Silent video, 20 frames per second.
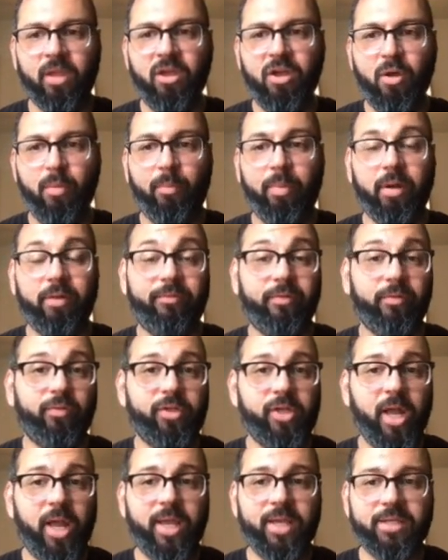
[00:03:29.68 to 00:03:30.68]
But if you
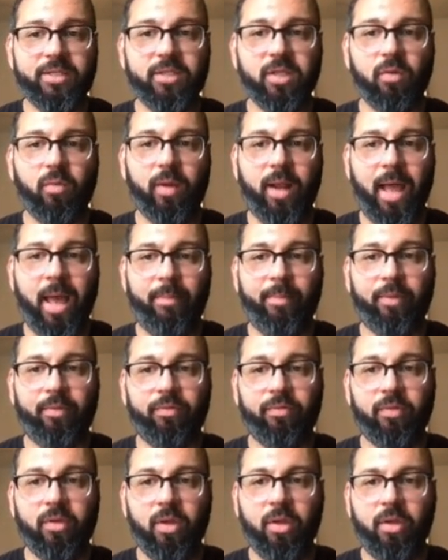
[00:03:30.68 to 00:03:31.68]
chase, look what
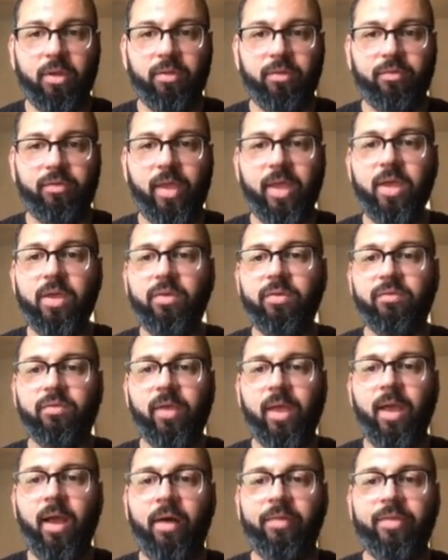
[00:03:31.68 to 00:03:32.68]
happens.
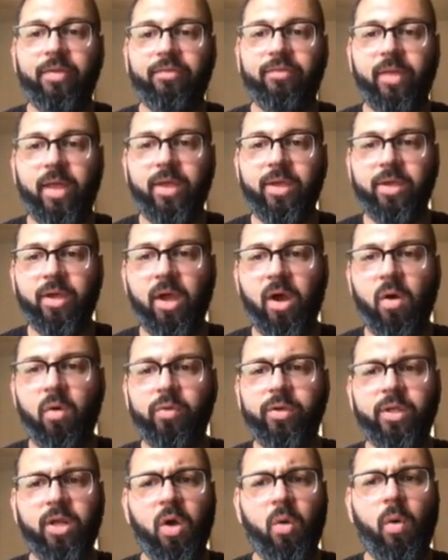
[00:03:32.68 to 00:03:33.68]
Say on this day you go,
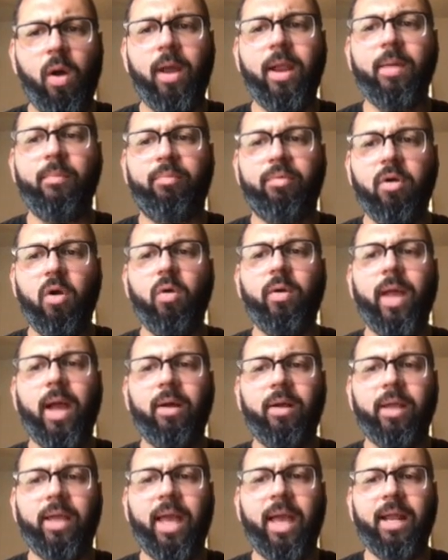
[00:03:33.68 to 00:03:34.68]
you know what, it broke out
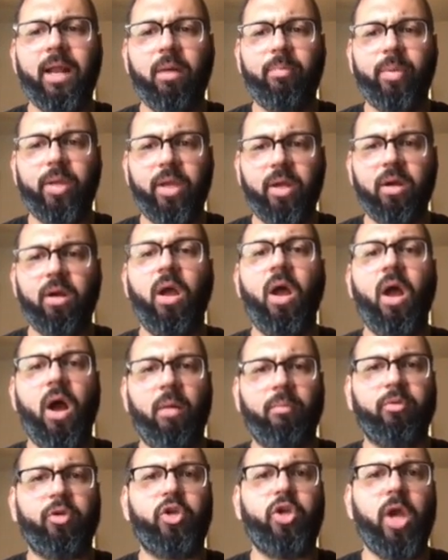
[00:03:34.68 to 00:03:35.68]
again up here,
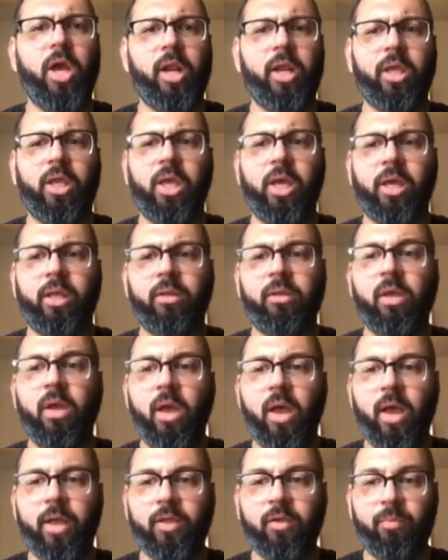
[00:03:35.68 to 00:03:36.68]
I'm getting in,
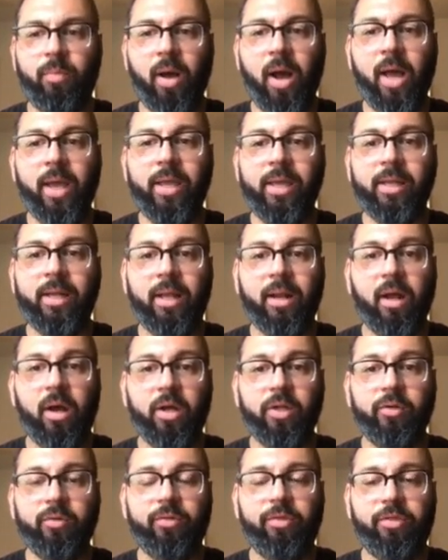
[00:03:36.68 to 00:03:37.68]
and you buy in at
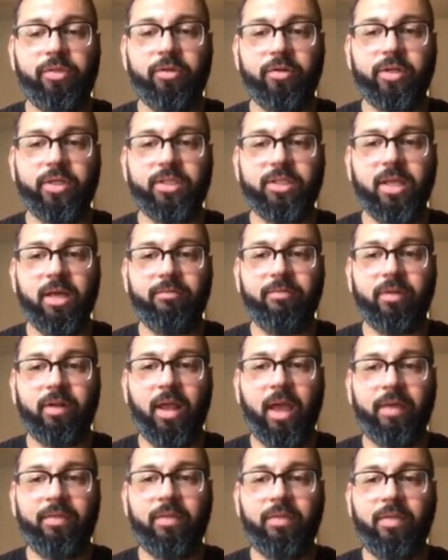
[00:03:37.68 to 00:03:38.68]
137,
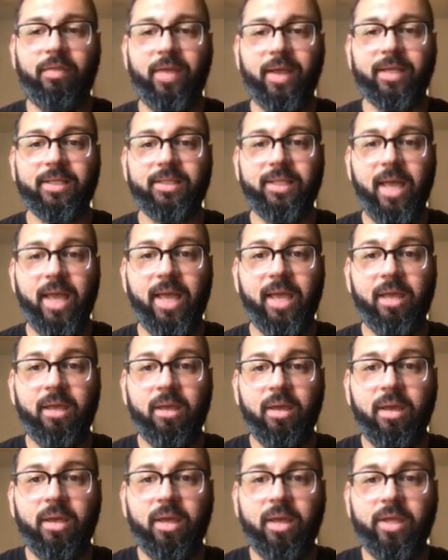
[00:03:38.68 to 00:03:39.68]
and then the next day
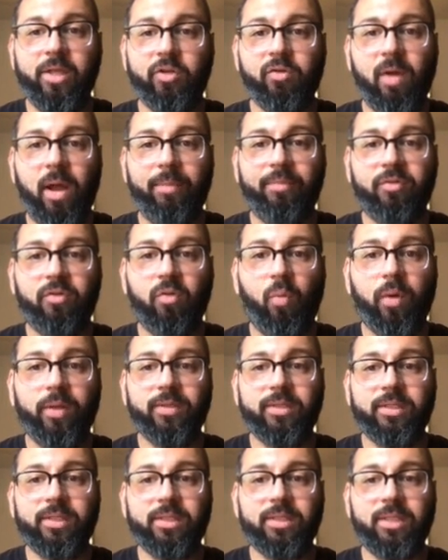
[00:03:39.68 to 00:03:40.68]
it drops to
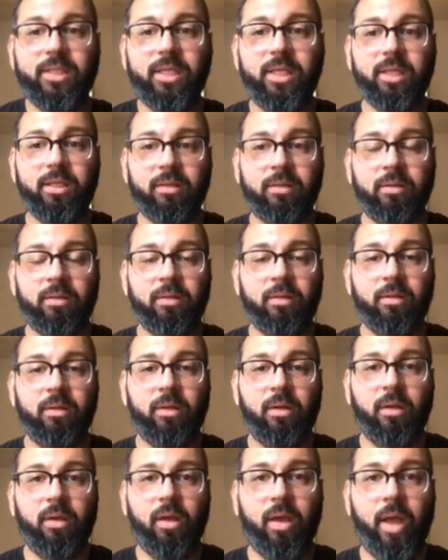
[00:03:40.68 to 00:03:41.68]
116,
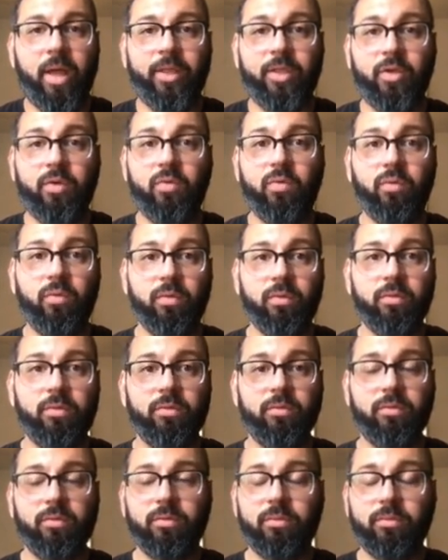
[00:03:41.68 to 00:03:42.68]
and you
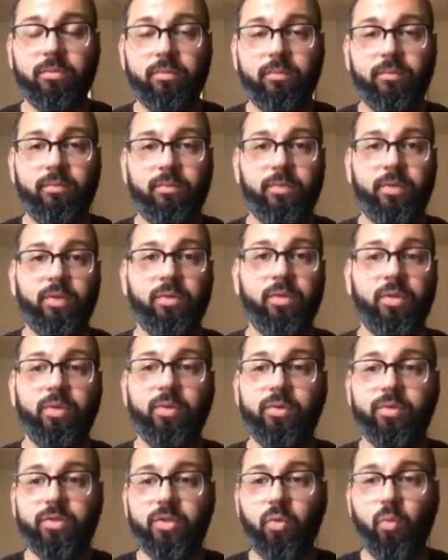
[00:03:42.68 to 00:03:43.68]

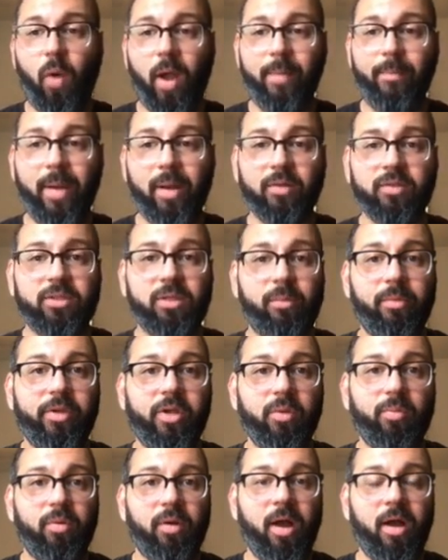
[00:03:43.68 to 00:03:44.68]
wipe out some of
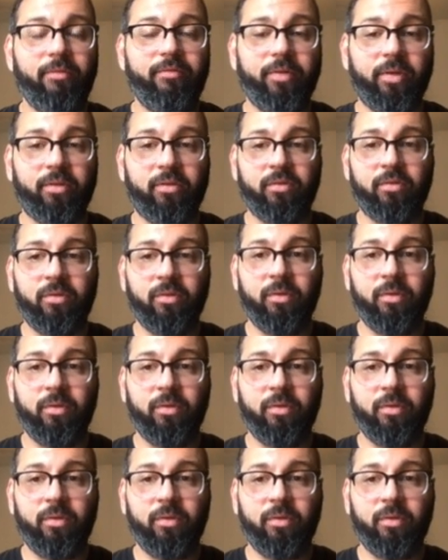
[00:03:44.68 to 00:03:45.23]
your profits.